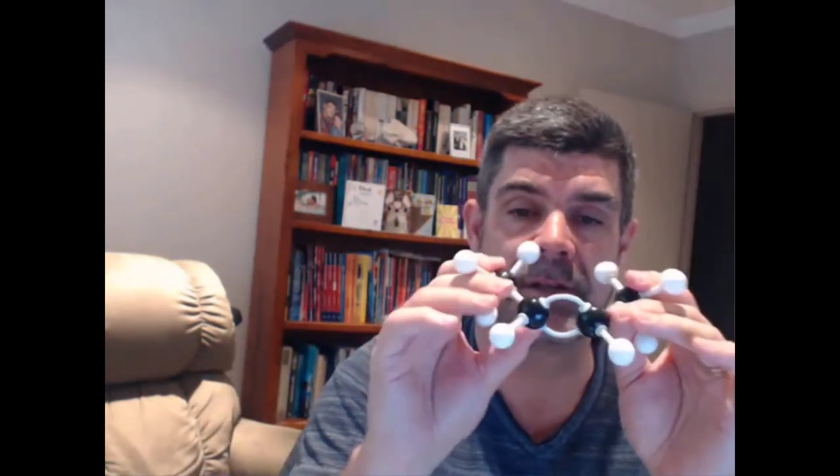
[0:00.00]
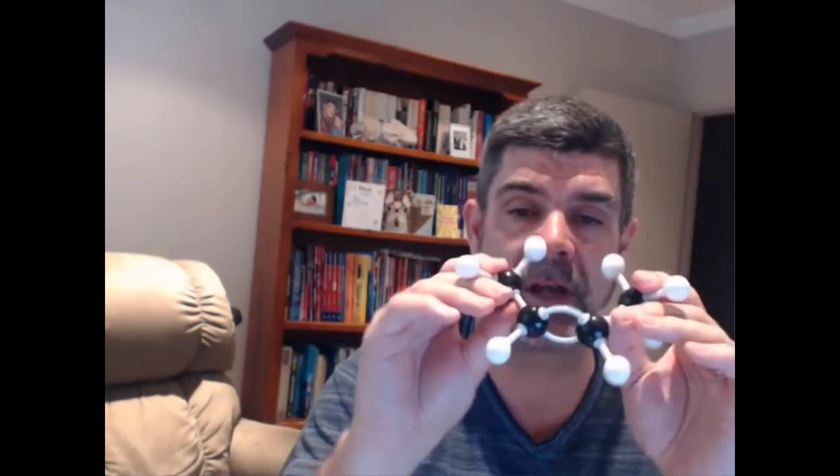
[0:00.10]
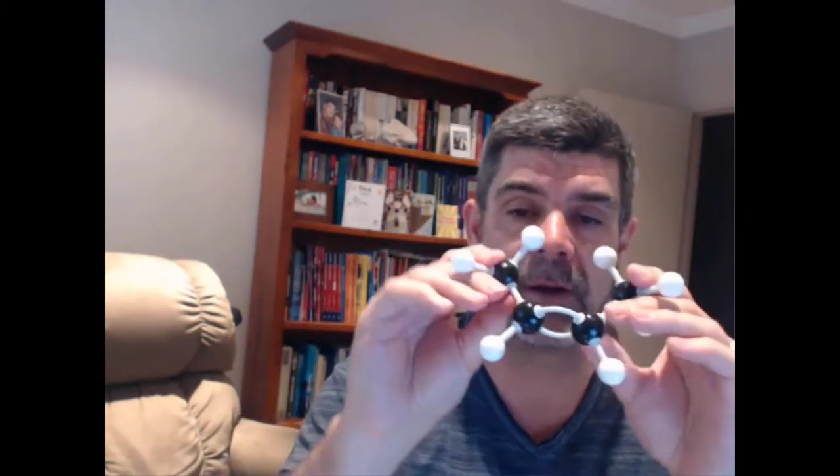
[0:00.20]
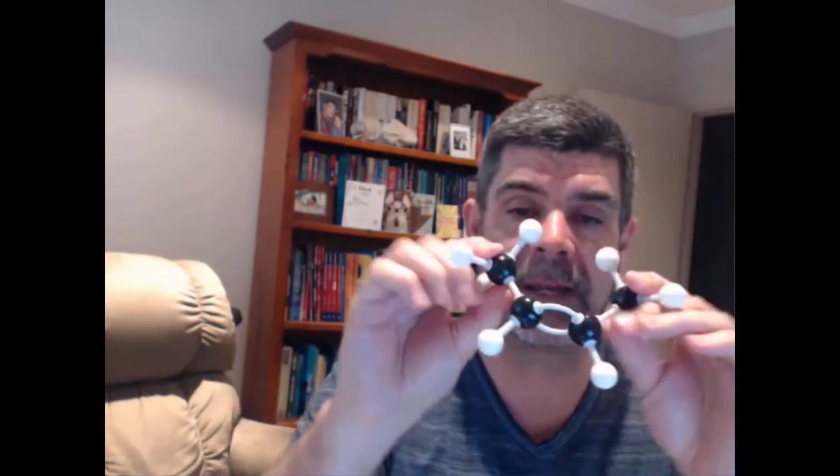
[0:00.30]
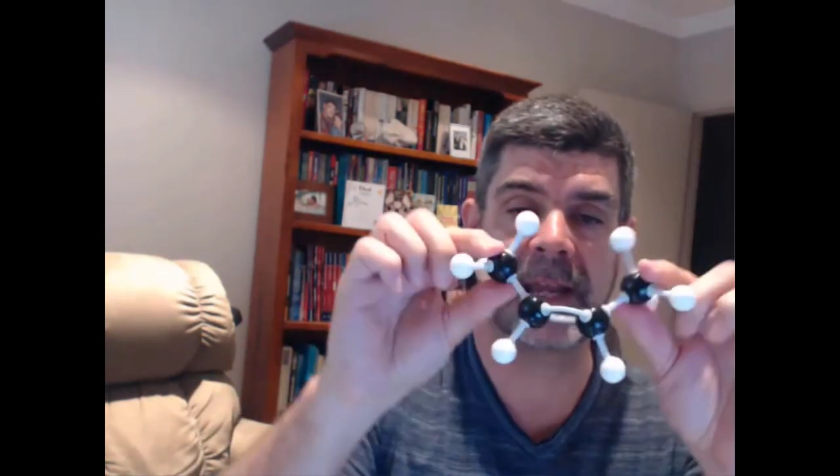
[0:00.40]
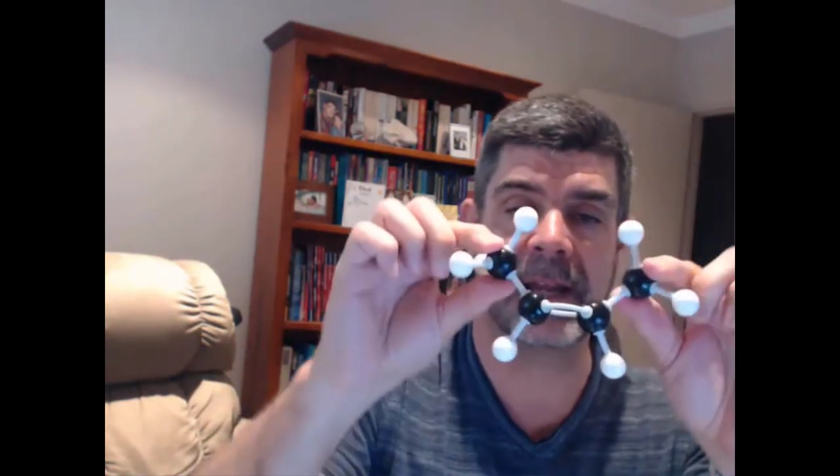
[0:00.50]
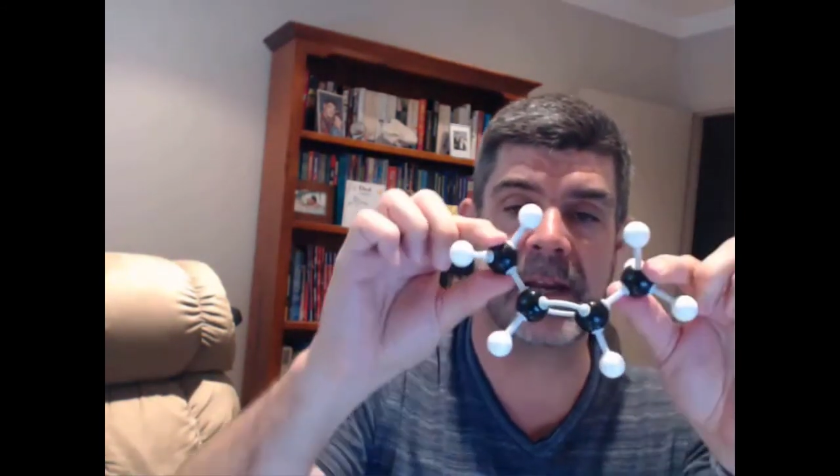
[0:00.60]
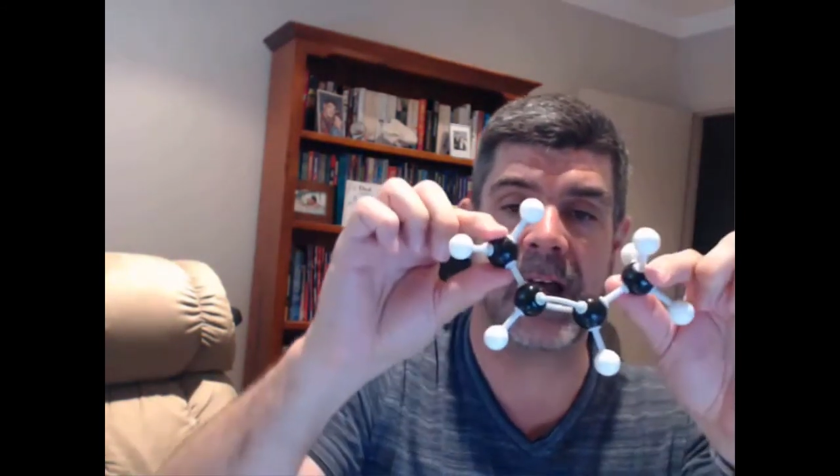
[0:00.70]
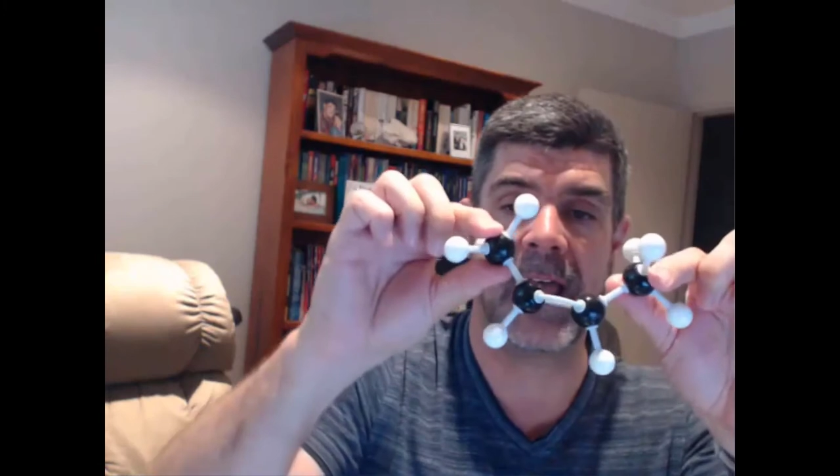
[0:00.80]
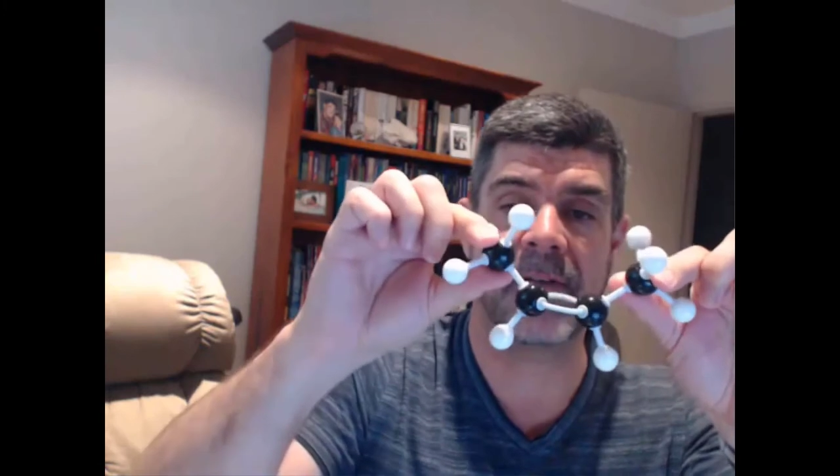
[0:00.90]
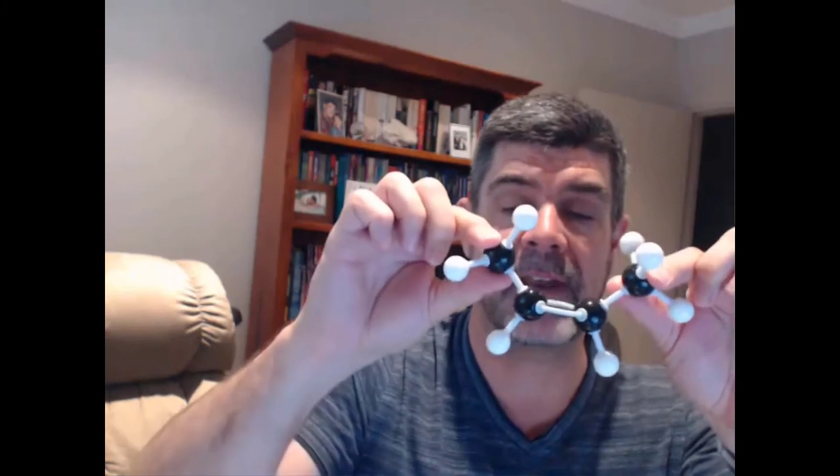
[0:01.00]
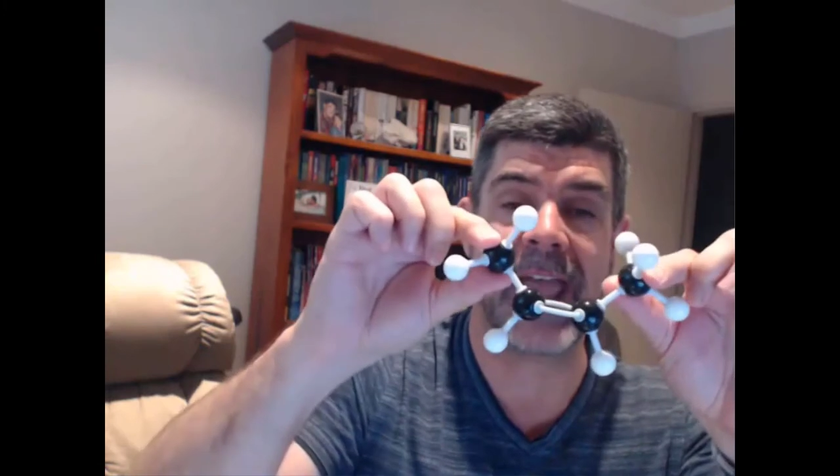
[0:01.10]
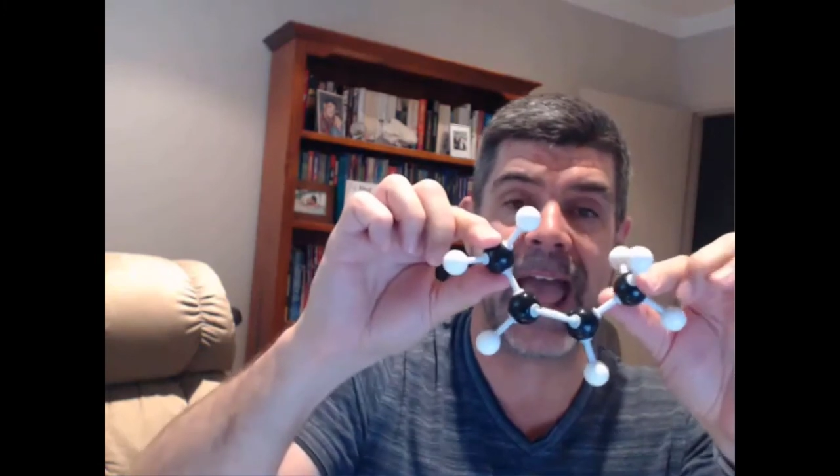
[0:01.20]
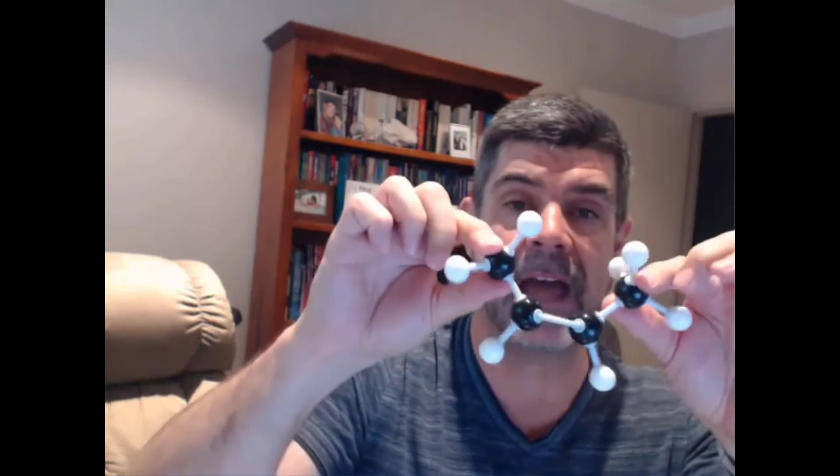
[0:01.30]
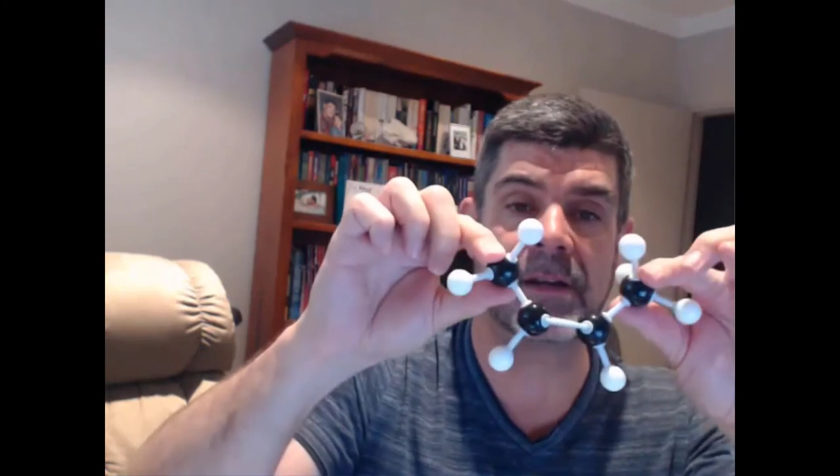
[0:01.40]
So again, I haven't
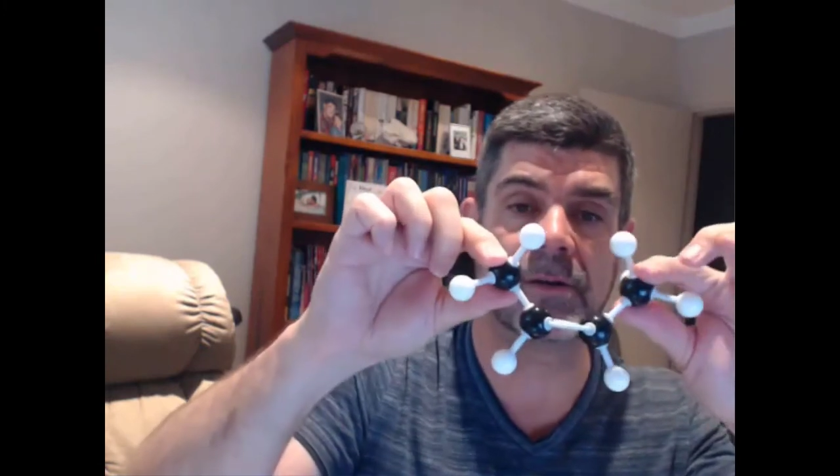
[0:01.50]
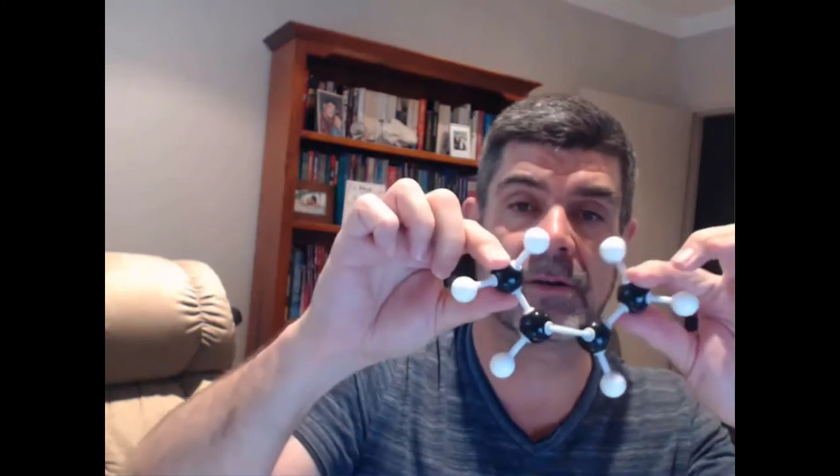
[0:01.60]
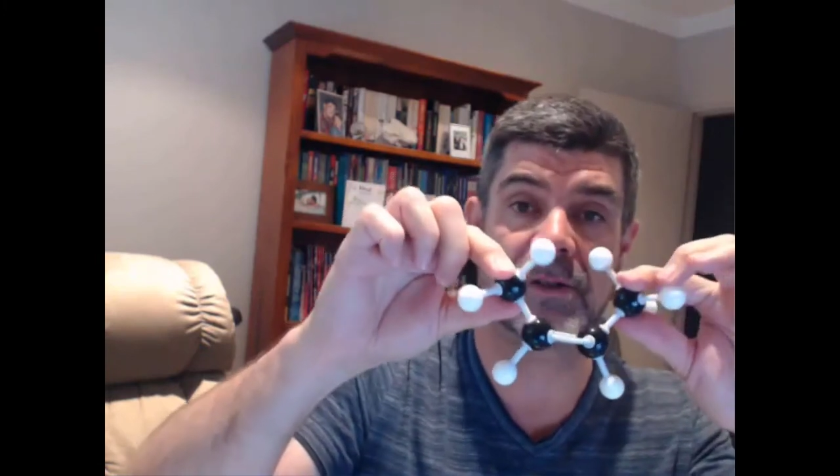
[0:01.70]
added or